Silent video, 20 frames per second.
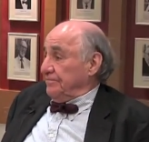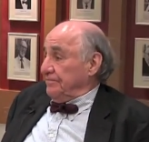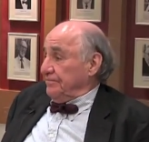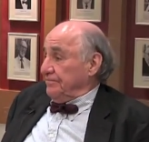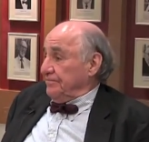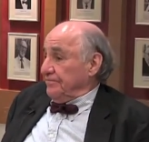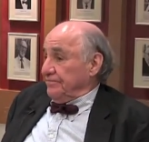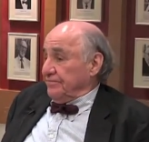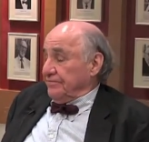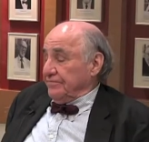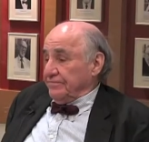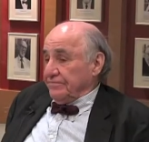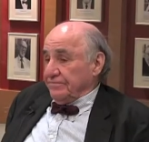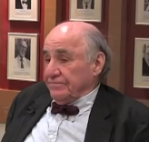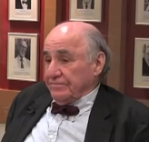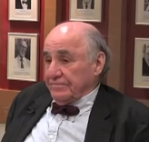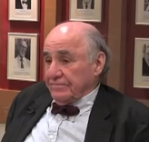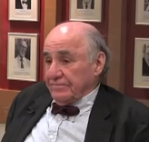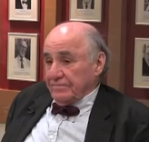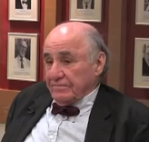
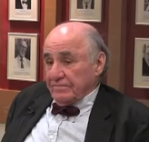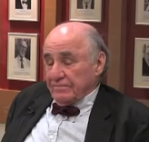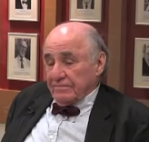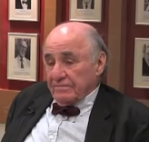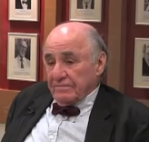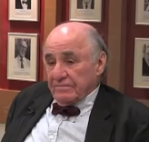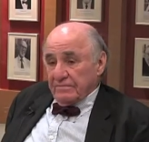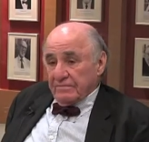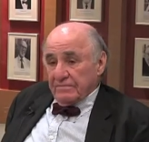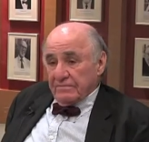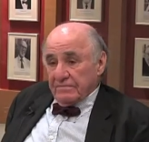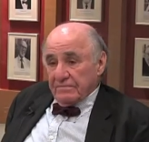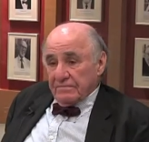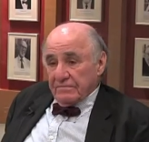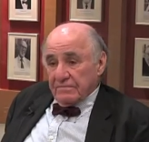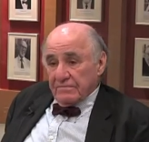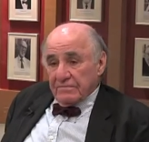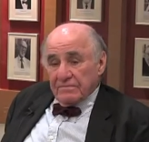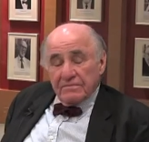[no speech]